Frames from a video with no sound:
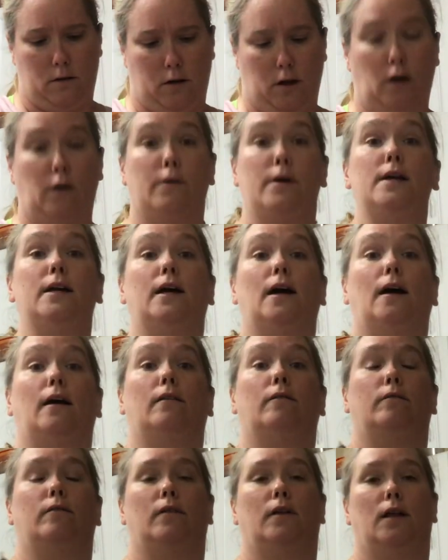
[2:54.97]
Eureka!
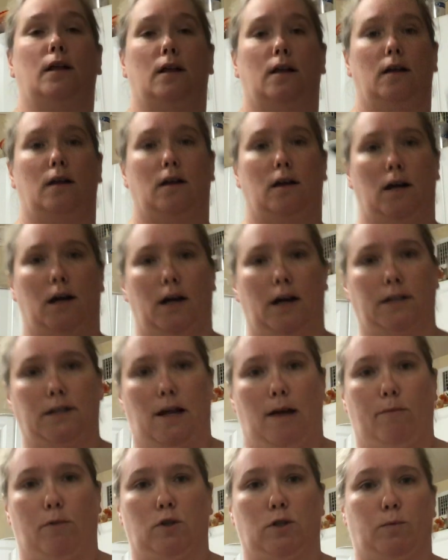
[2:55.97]
A
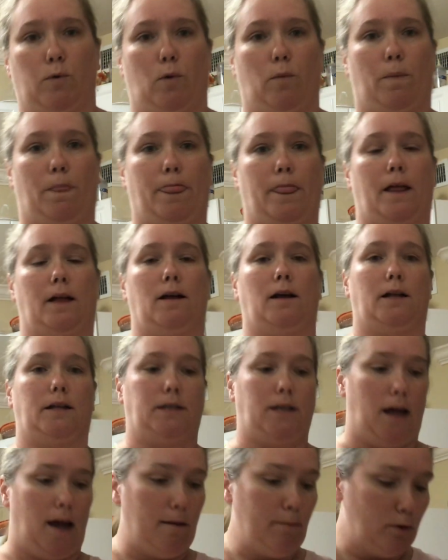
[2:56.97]
tablespoon. A
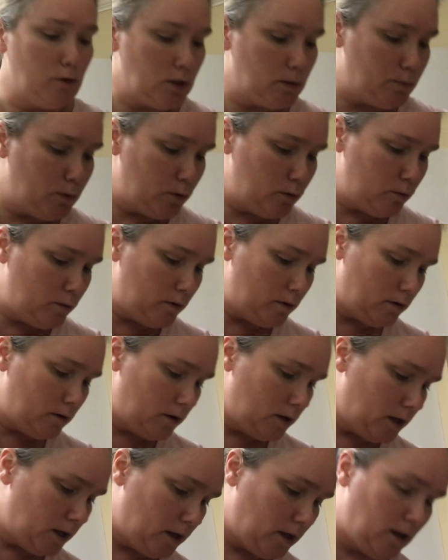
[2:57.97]
tablespoon
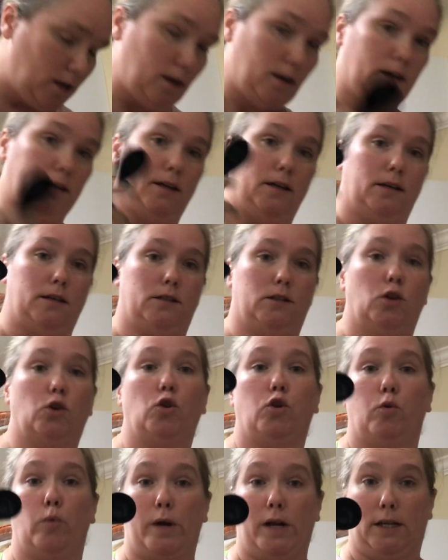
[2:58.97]
is
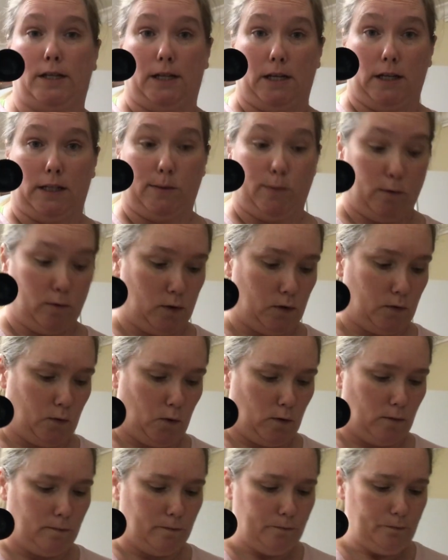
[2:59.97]
3 teaspoons
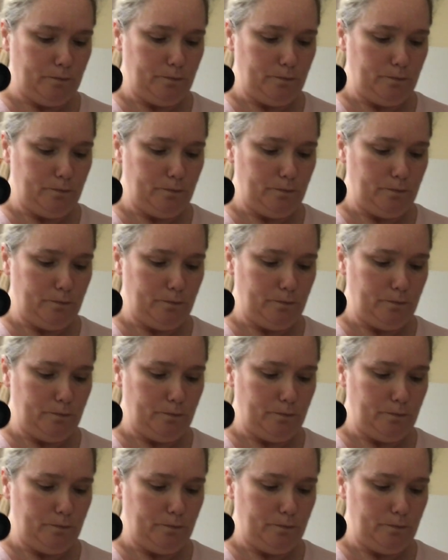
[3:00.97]
full.